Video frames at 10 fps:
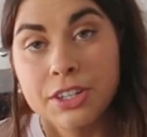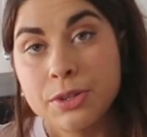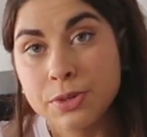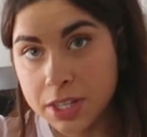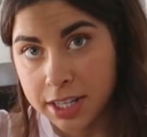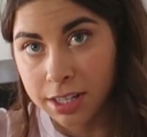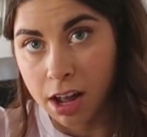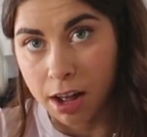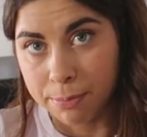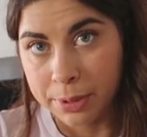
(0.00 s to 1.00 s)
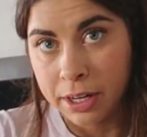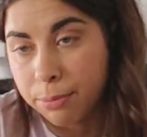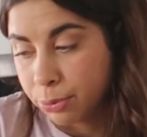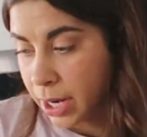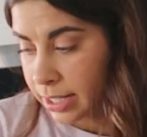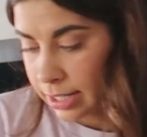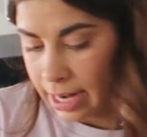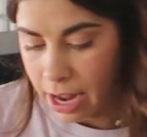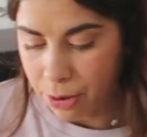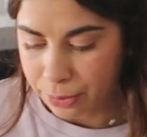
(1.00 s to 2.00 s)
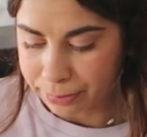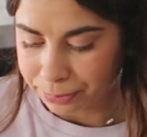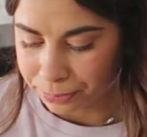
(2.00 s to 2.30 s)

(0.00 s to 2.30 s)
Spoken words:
use this cup, kind of press down